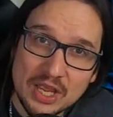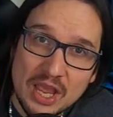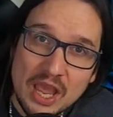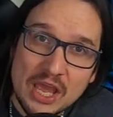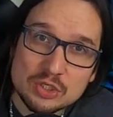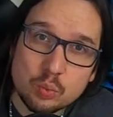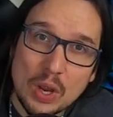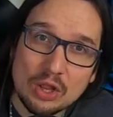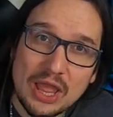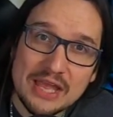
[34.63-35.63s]
as
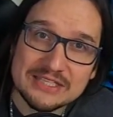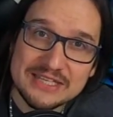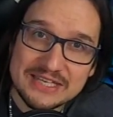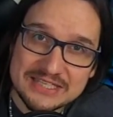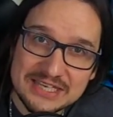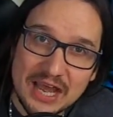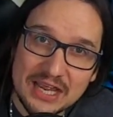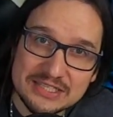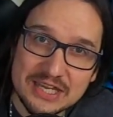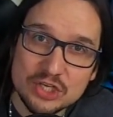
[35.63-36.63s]
well as the
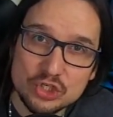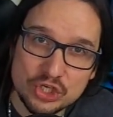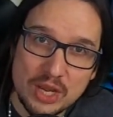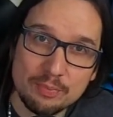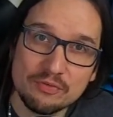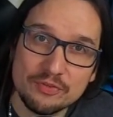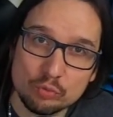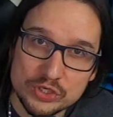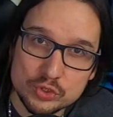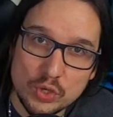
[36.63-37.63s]
size and shape of the
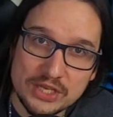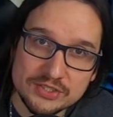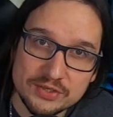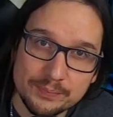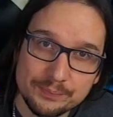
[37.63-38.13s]
wrist rest.